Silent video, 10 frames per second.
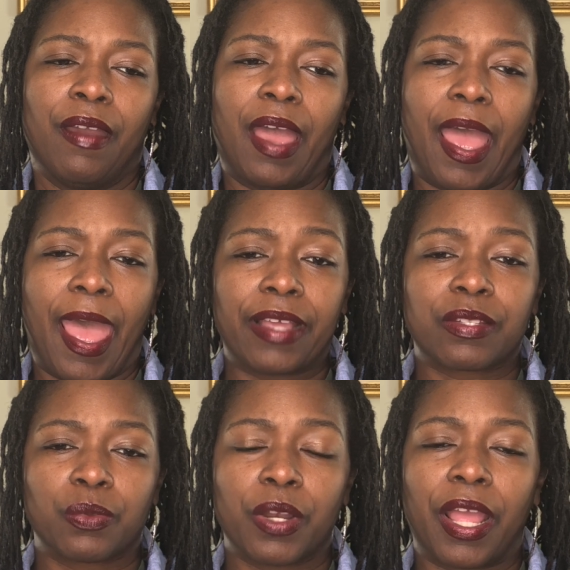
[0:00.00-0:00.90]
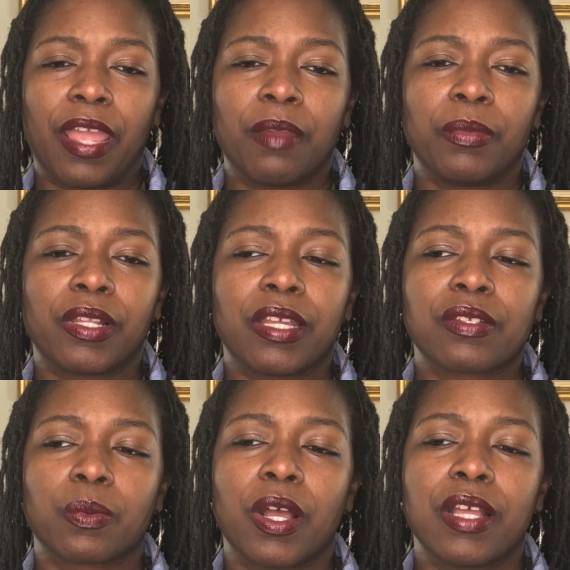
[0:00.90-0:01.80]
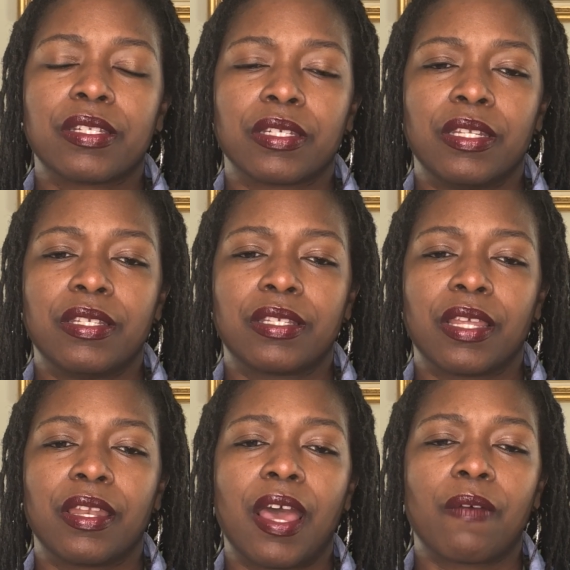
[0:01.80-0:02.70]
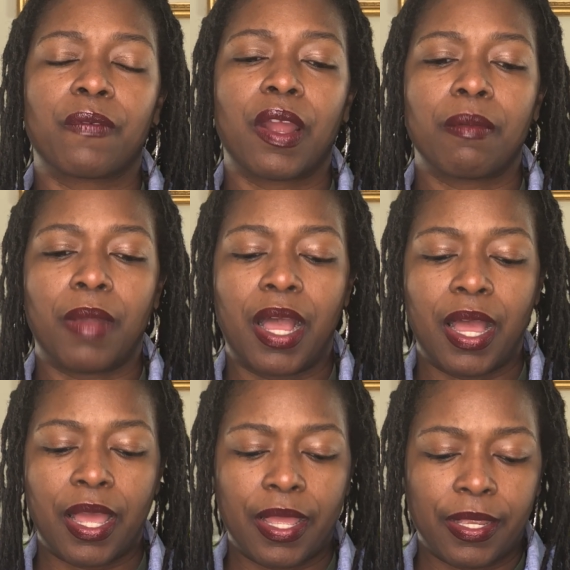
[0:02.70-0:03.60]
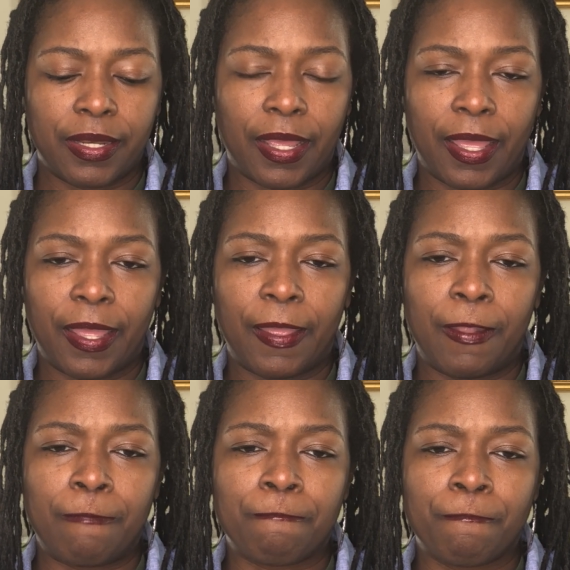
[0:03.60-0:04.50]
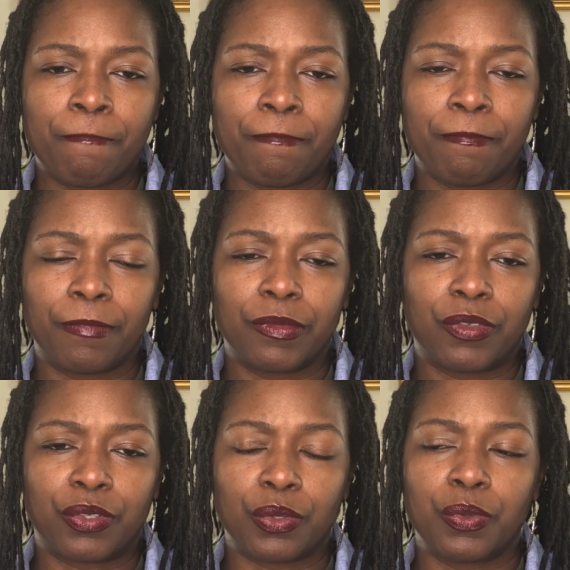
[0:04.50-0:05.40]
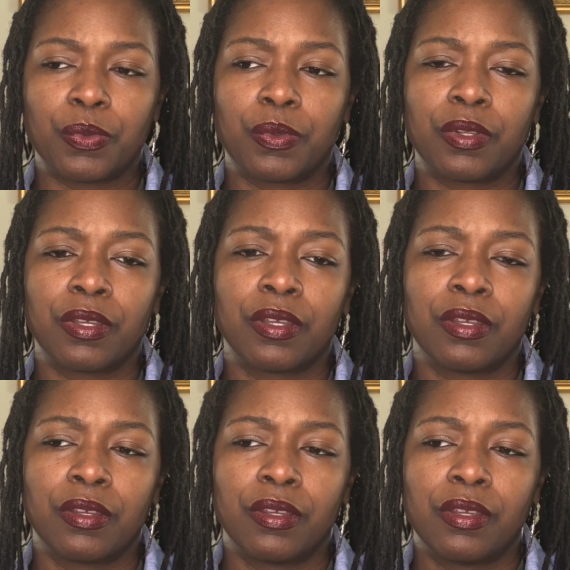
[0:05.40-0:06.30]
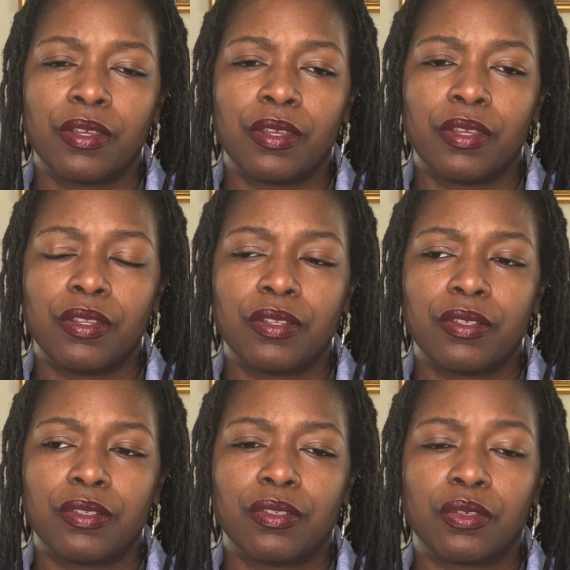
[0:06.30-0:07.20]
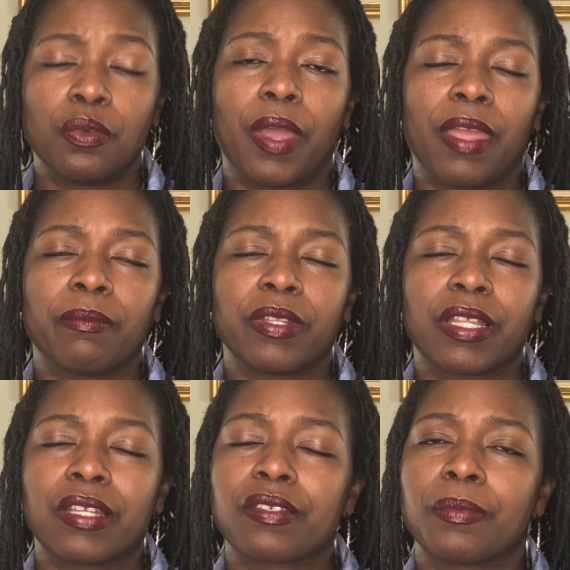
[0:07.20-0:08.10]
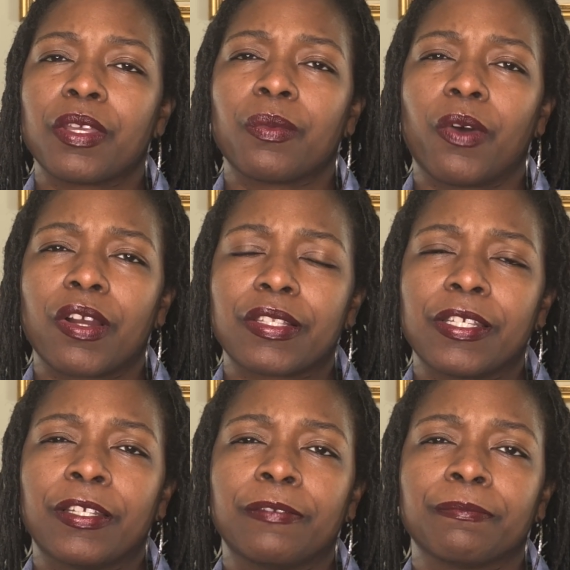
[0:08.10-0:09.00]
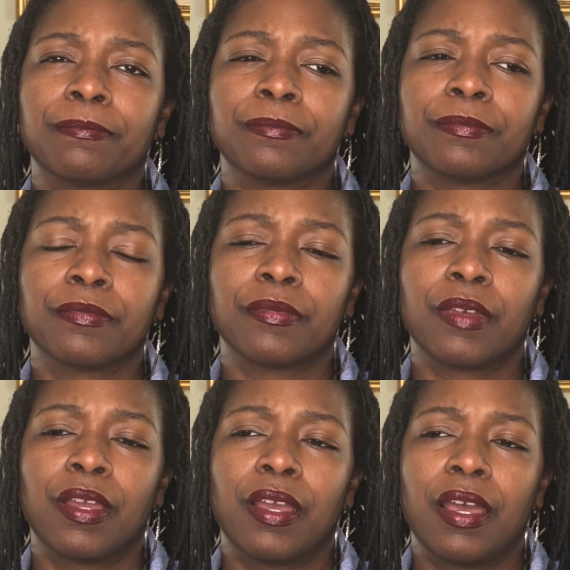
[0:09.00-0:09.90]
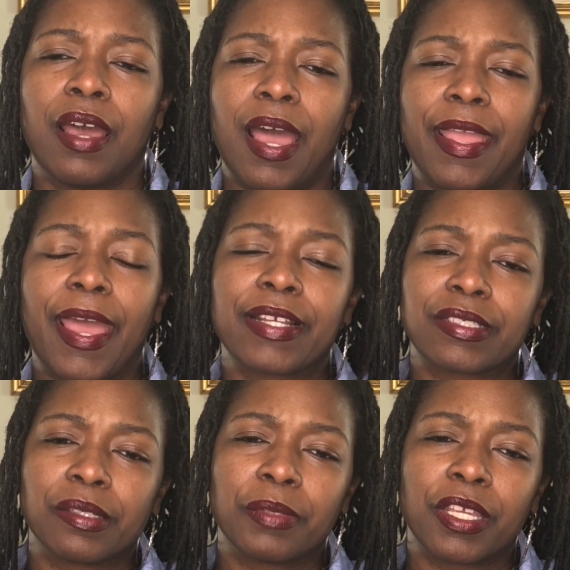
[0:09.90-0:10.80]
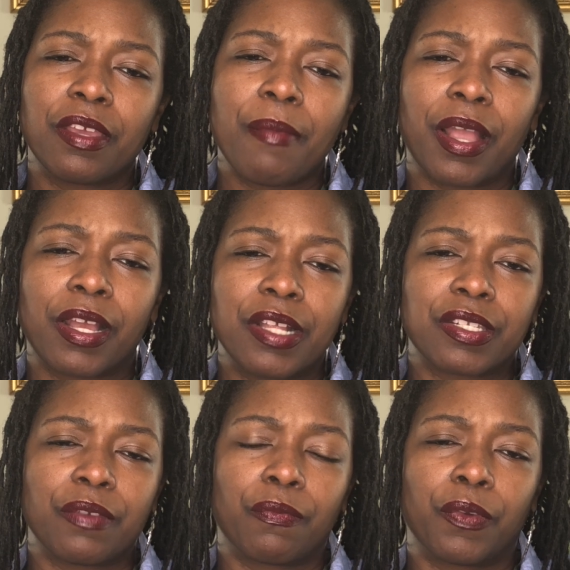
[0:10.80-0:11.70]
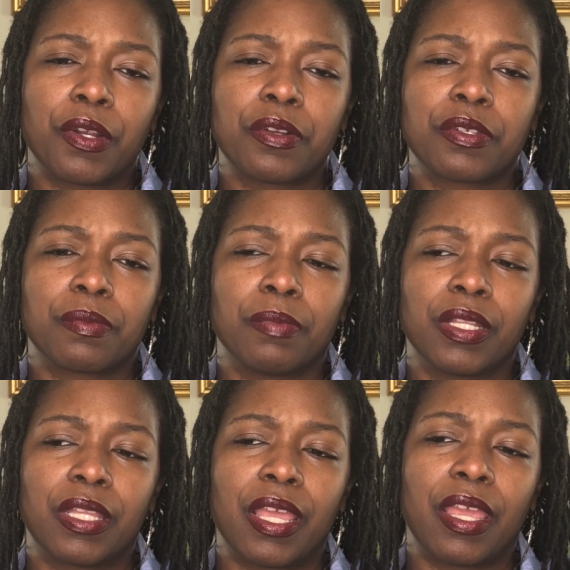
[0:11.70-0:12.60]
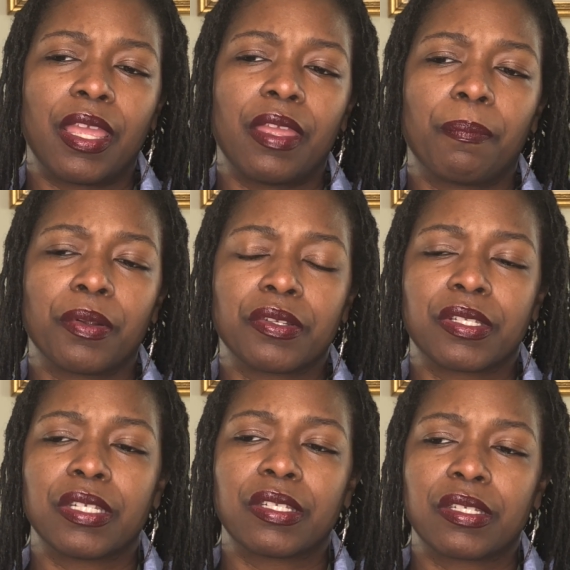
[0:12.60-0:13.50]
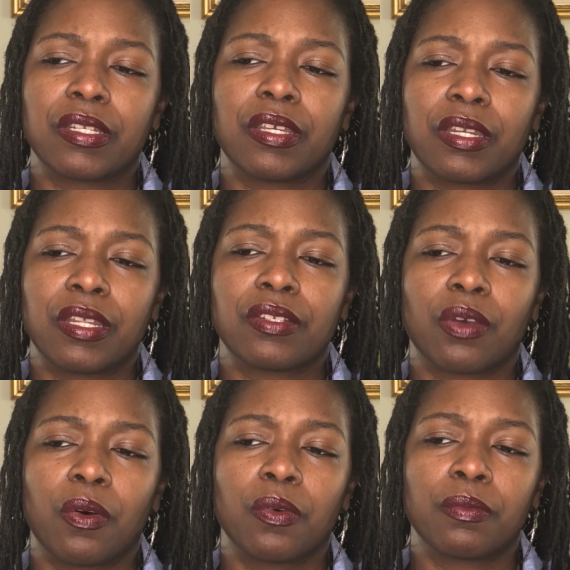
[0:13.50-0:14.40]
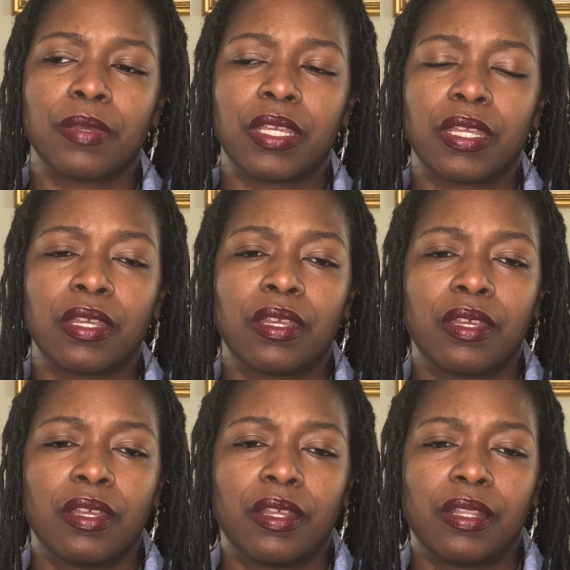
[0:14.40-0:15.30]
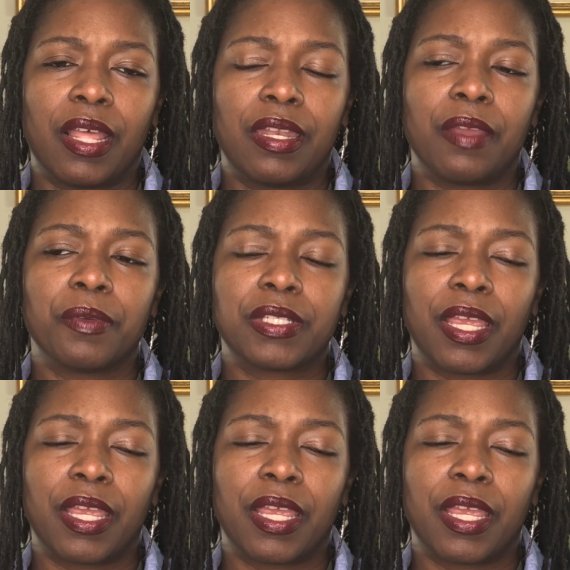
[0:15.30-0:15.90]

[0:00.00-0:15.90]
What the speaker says: I asked where the ambulance was, and he said not far behind, and soon 2 ambulance men walked in. I asked them to get my cousin first, but they persisted and told me that they would